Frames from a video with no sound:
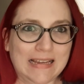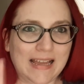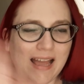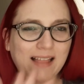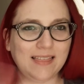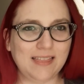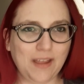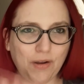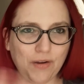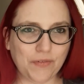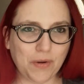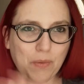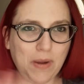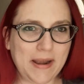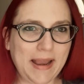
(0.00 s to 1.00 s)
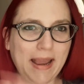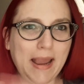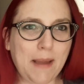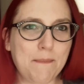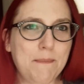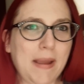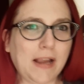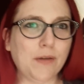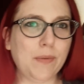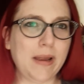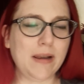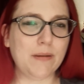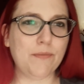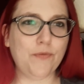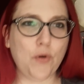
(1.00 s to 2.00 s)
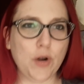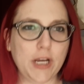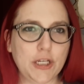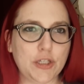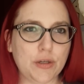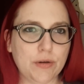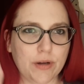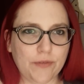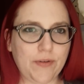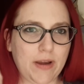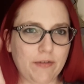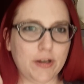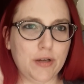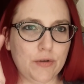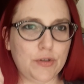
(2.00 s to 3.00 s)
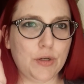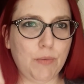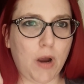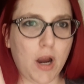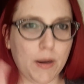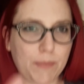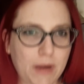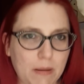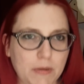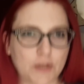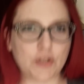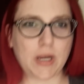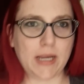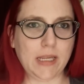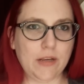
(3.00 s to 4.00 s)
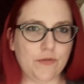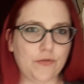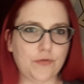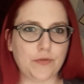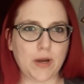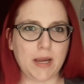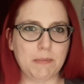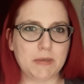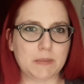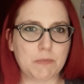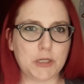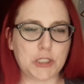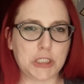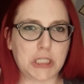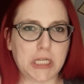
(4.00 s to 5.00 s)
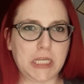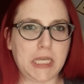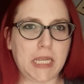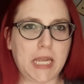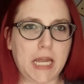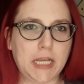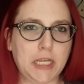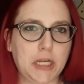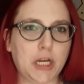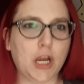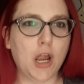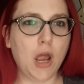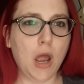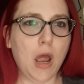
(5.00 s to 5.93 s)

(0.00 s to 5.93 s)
Hello everyone, I am Mecha Random 42, your favorite YouTube harpy. I'm gonna try and get in frame as much as I can here.